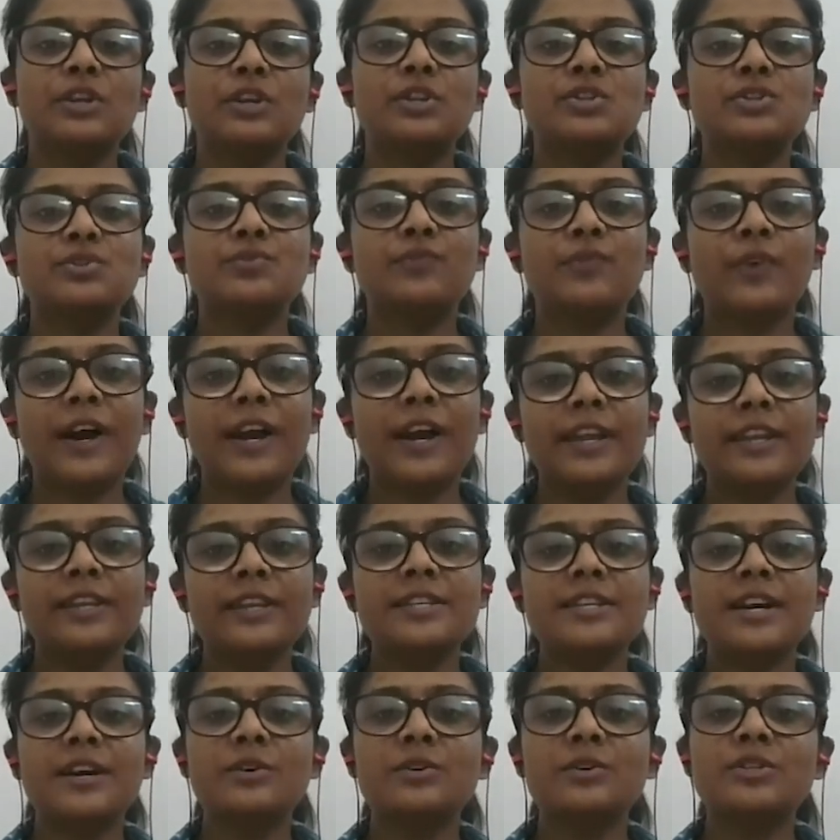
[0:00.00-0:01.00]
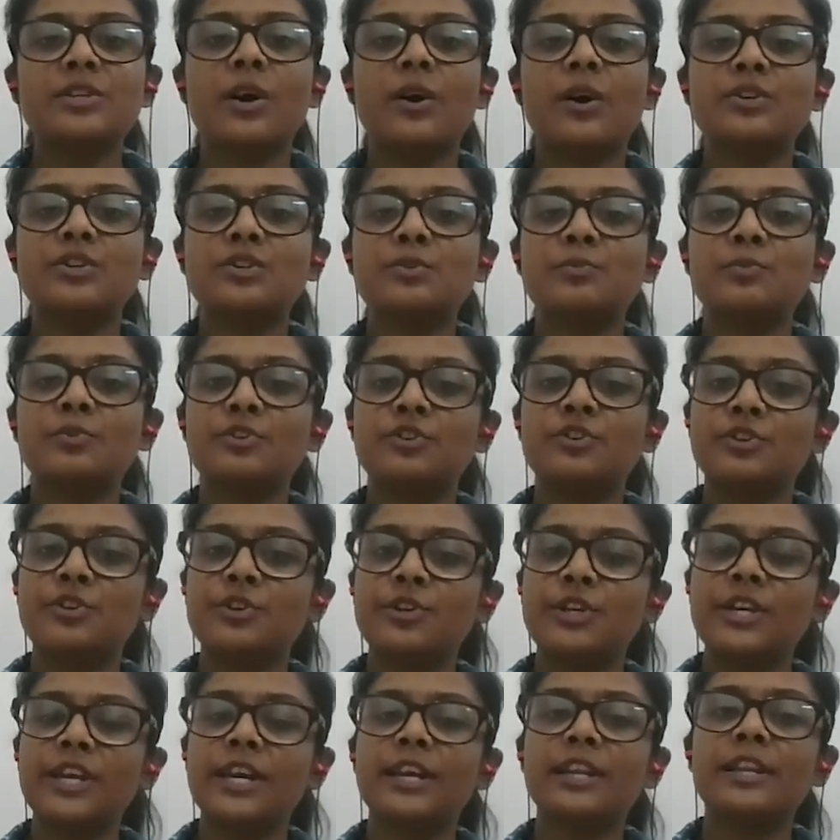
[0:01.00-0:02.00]
to find out
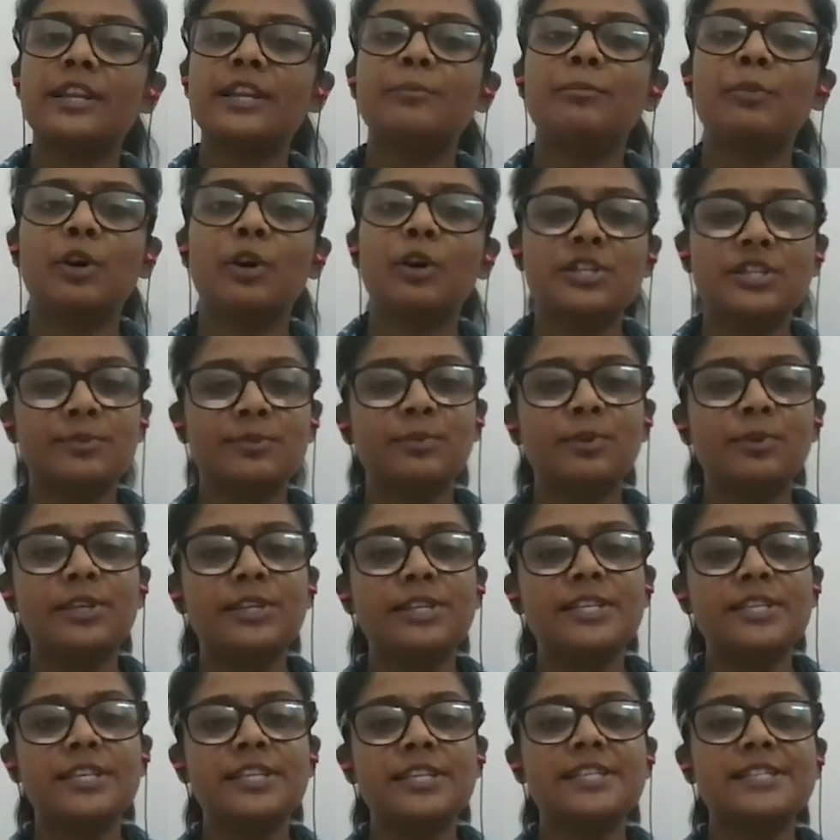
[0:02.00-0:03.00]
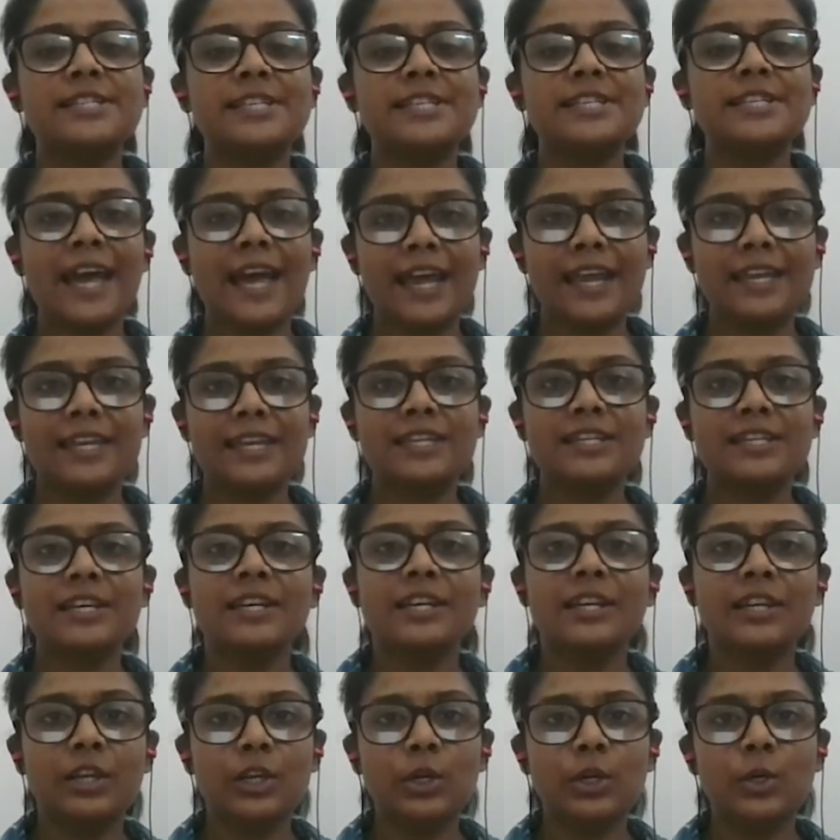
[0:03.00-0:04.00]
entrepreneurial possibilities and
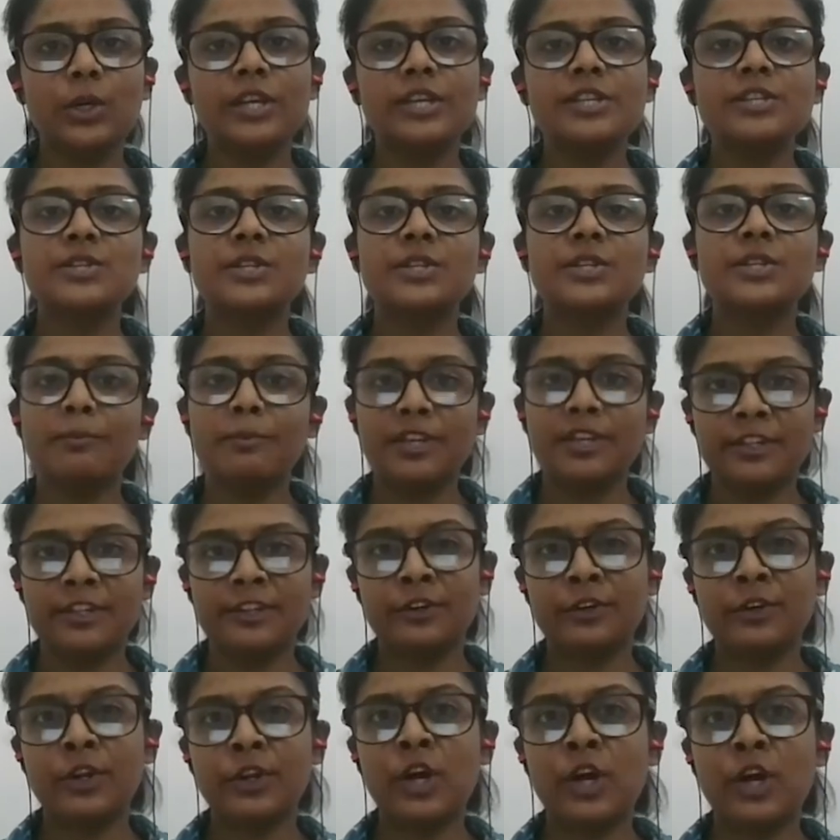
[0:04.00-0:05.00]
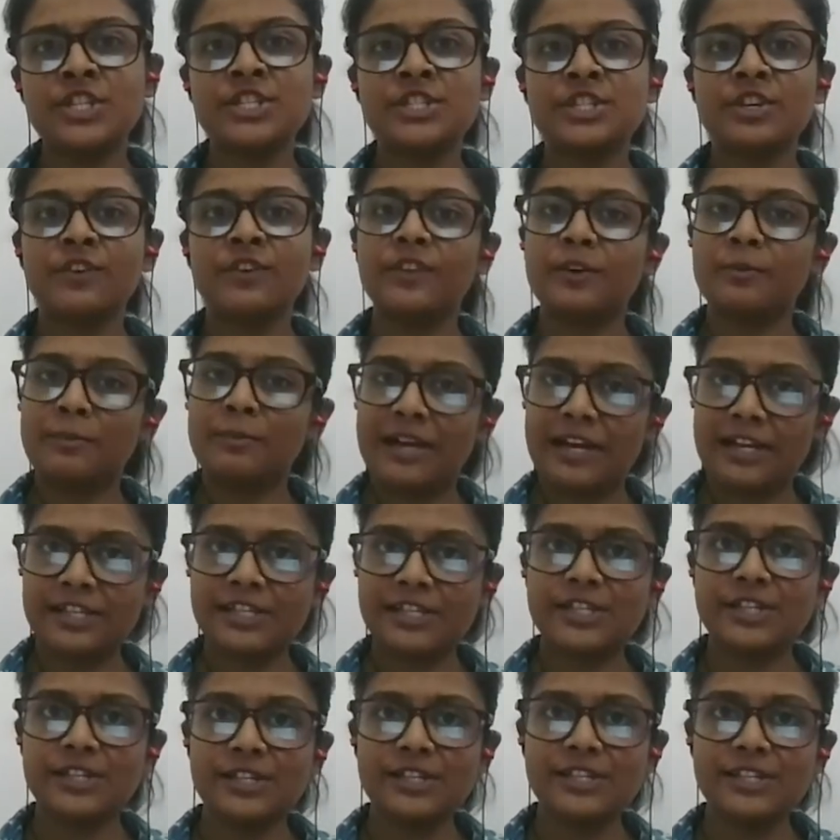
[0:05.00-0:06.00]
look into the methodologies of the
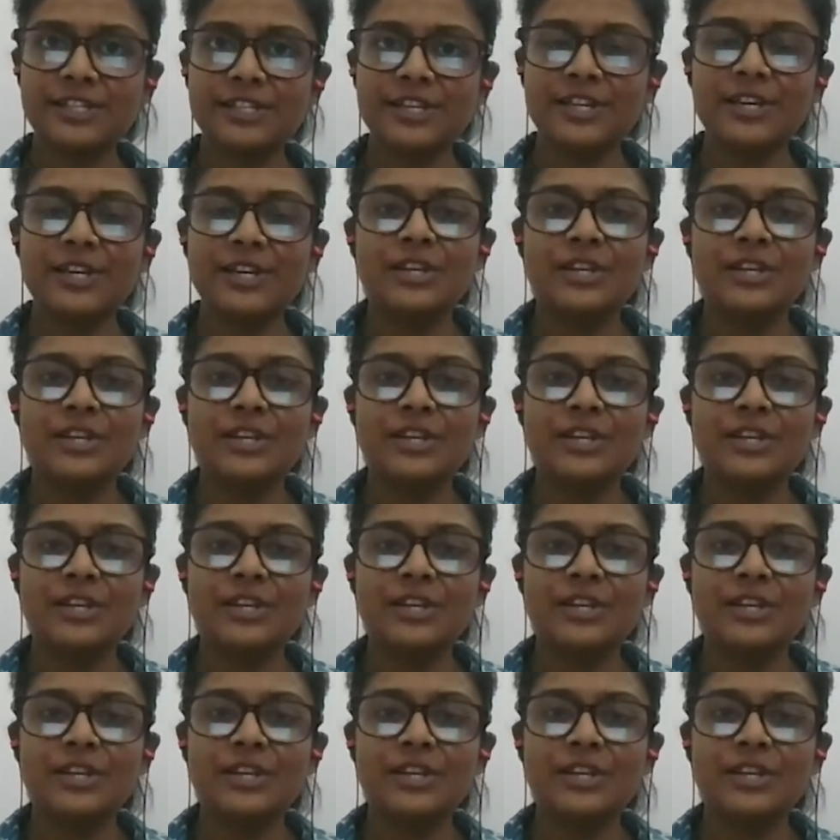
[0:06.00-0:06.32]
masters